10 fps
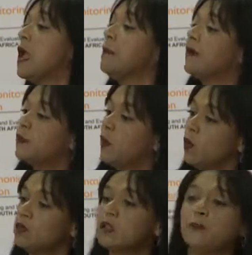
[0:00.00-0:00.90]
but we
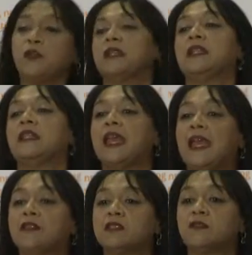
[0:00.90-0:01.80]
also put it in the
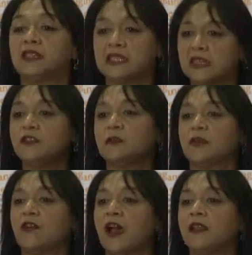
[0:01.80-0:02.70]
hands of the service
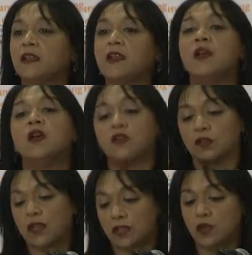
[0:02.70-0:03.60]
provider
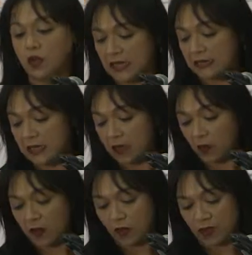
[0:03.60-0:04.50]
so that you can
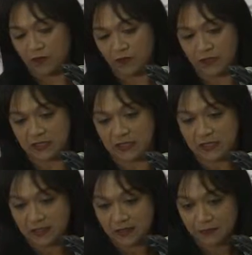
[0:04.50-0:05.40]
track where your invoice
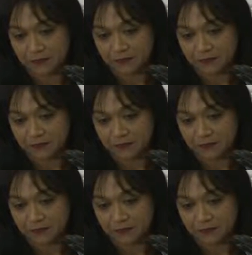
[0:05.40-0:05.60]
is.